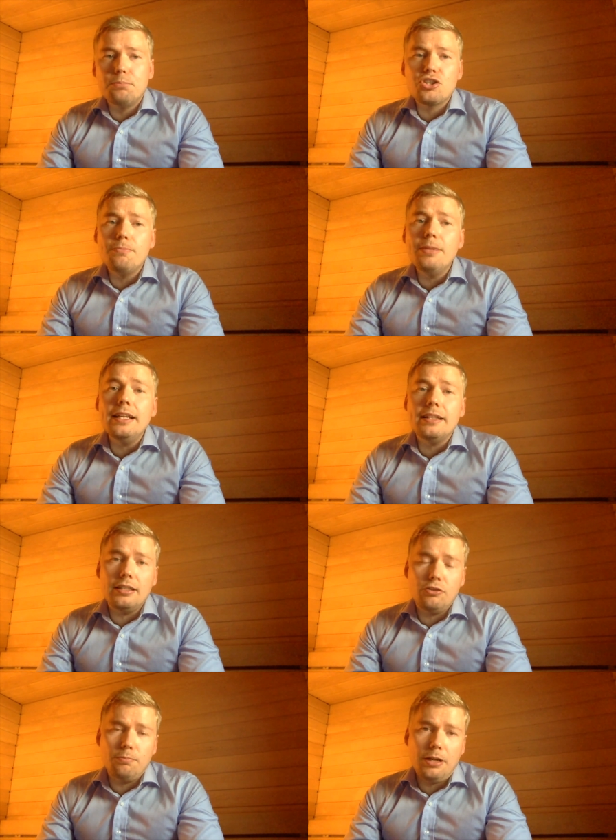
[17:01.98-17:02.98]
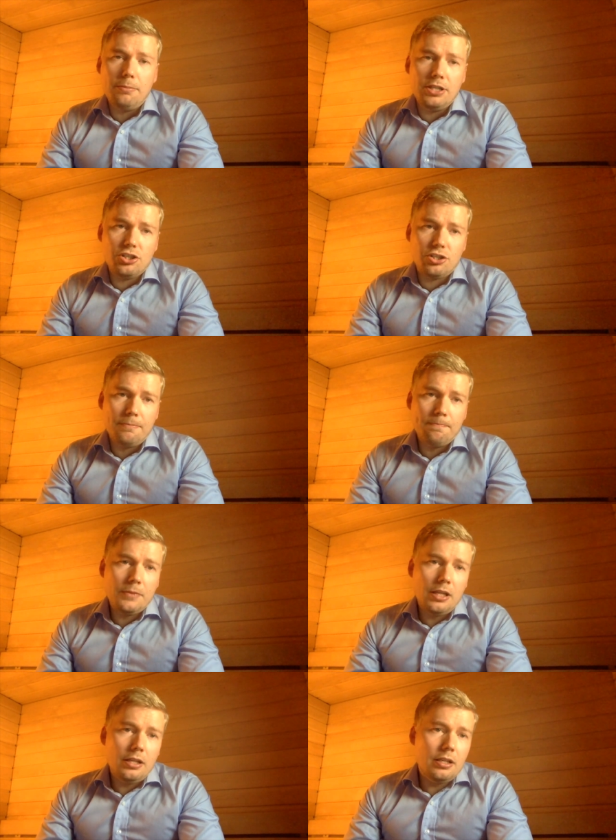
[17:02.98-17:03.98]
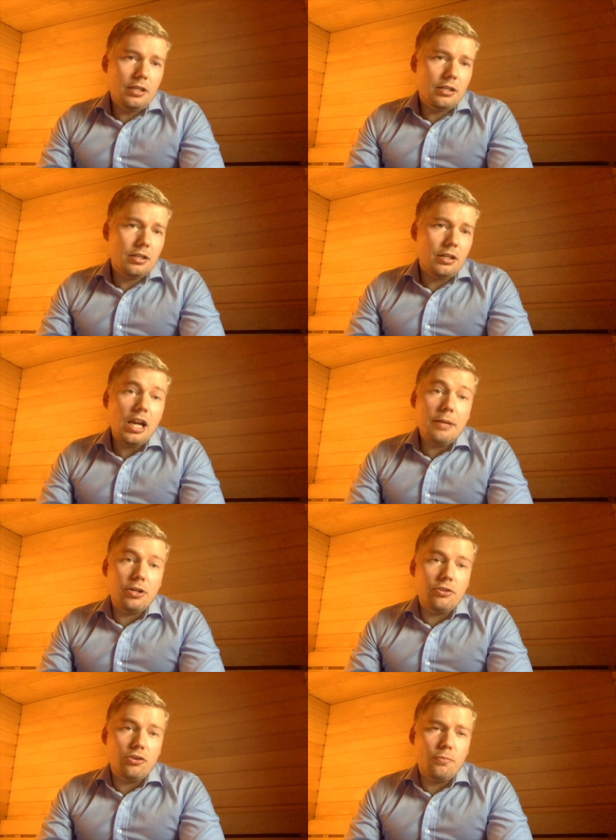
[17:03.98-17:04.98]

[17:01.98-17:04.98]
possibility to publish hybrid